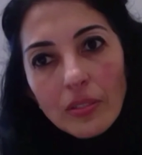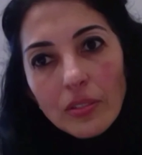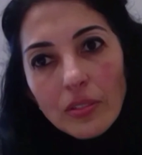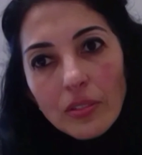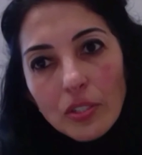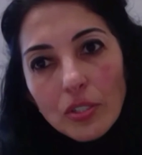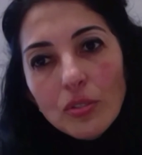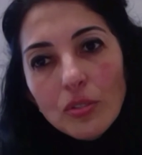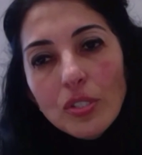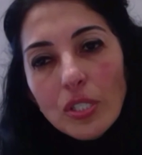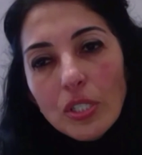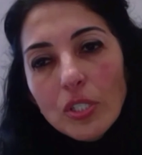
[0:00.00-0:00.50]

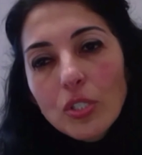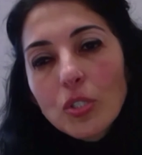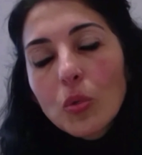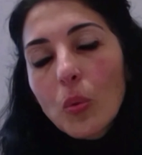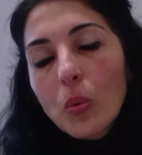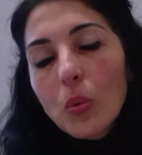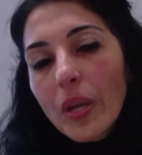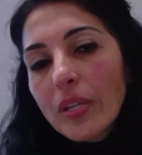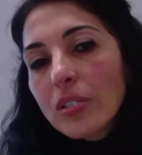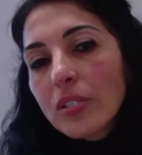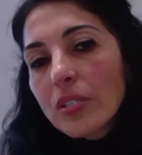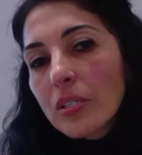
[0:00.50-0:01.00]
to
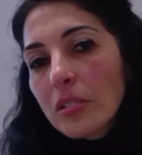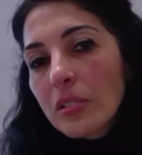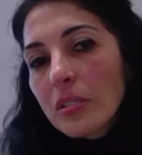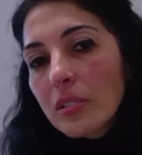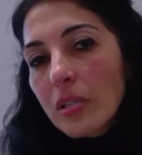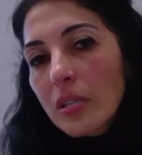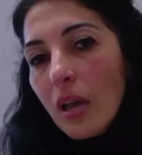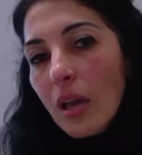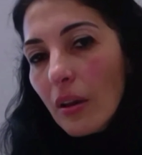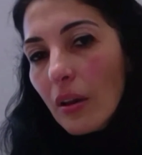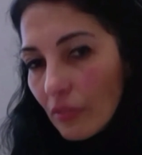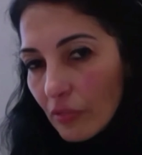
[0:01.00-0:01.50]

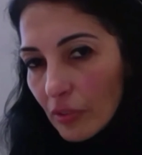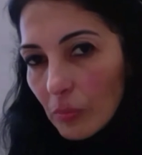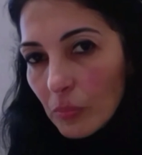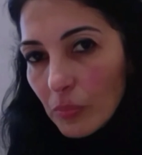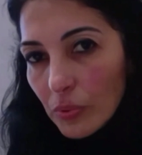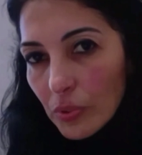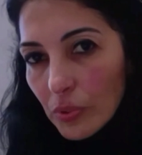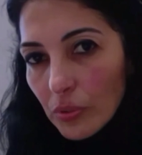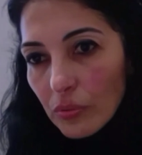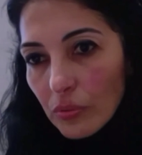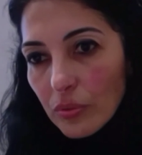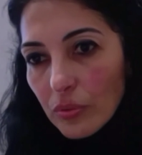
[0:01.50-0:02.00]
situations of
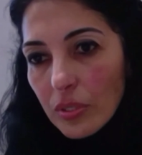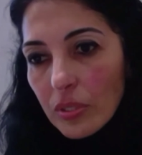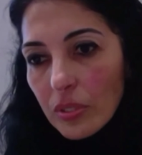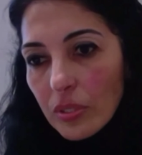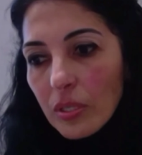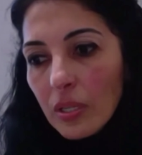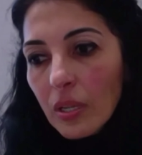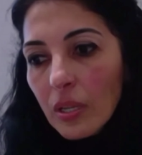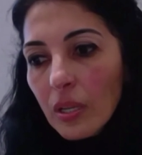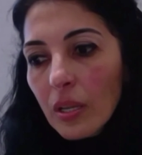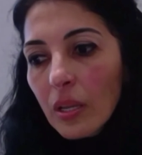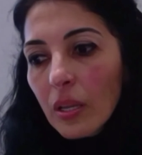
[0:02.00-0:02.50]

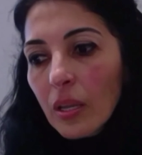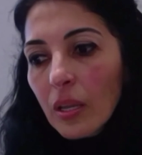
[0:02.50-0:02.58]
abuse.